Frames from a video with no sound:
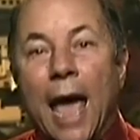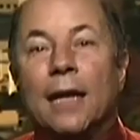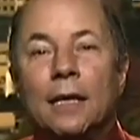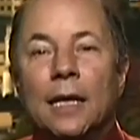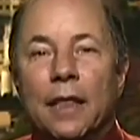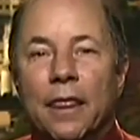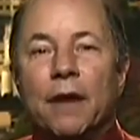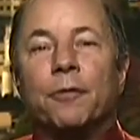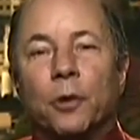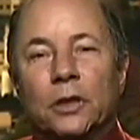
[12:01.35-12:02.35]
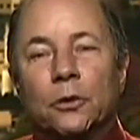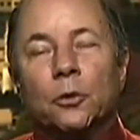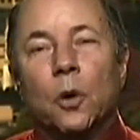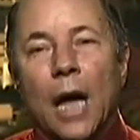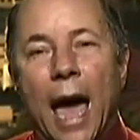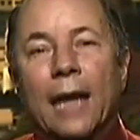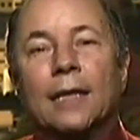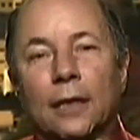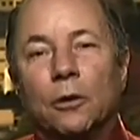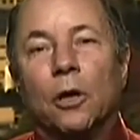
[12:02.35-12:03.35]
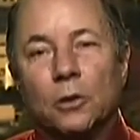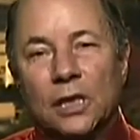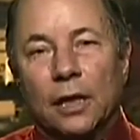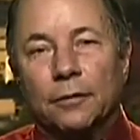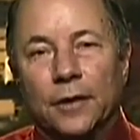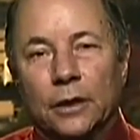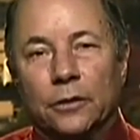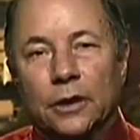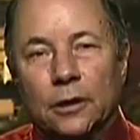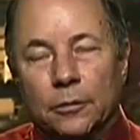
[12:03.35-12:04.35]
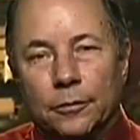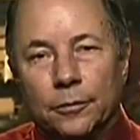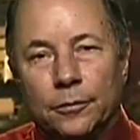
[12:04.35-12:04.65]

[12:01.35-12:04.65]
and, therefore, to act in their own self-interest. I'm